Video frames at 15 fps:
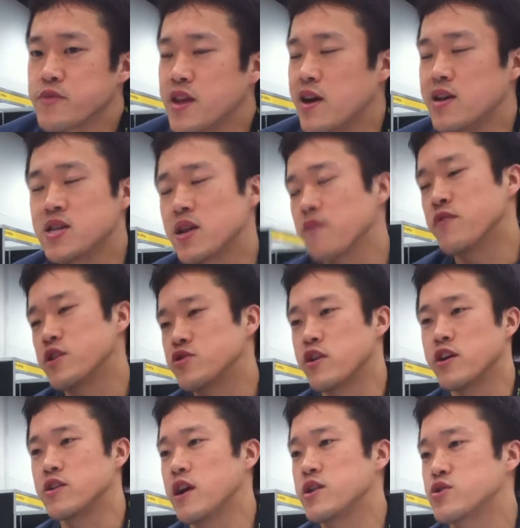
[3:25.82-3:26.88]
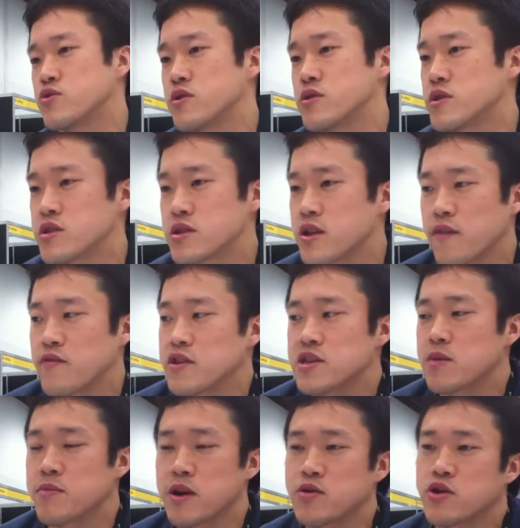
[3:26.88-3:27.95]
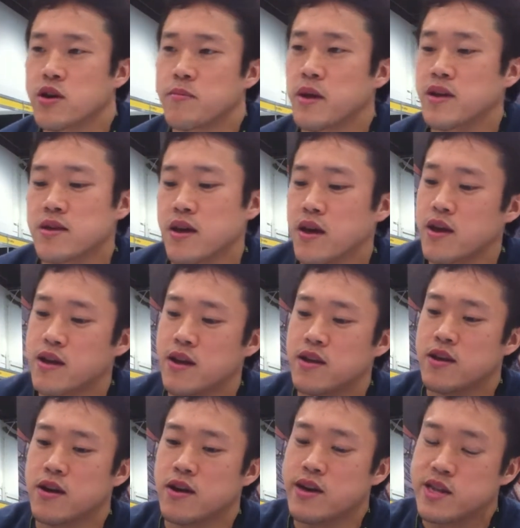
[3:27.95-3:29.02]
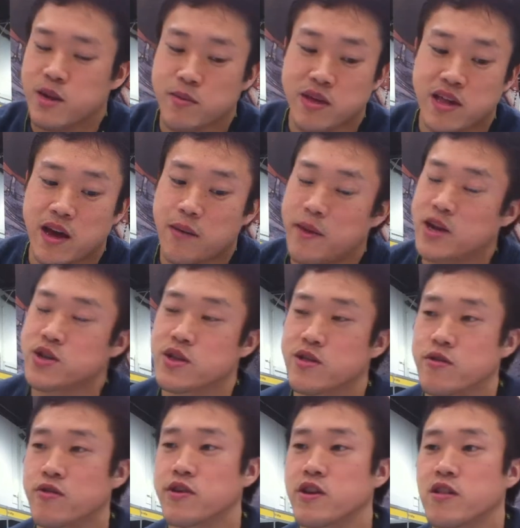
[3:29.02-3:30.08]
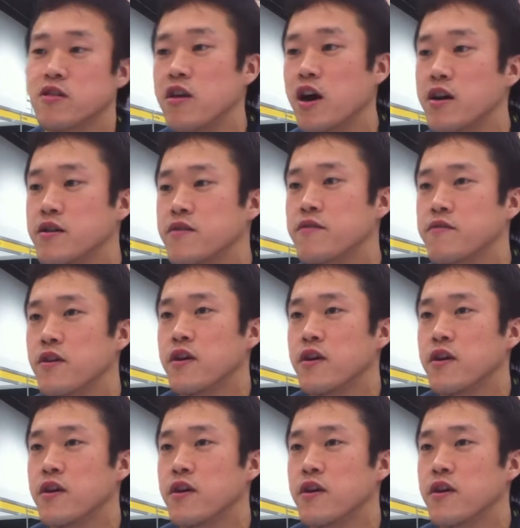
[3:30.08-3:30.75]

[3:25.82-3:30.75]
It's definitely something I try to maintain, and it's something that I'm actually learning a lot of.